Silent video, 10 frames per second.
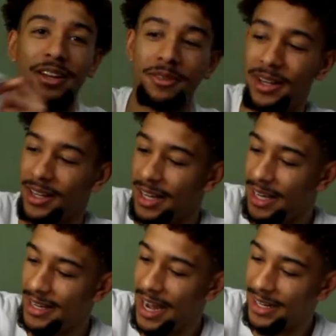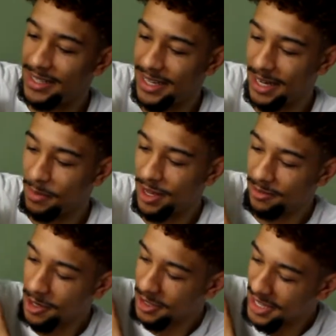favorite 90s anime
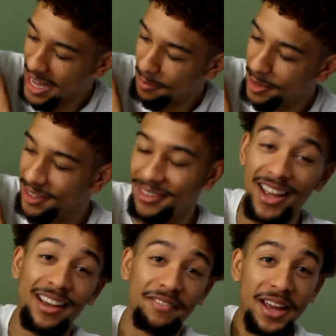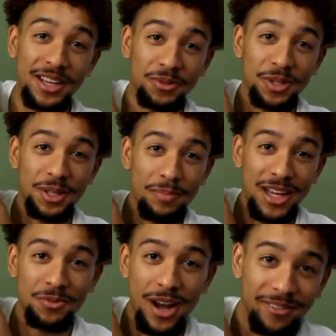of all time. And then Faye is one of the
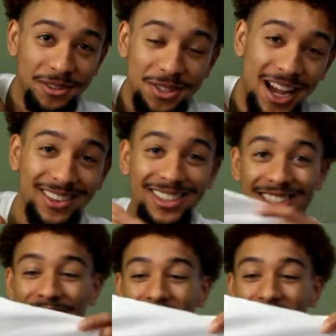best waifus out there, cause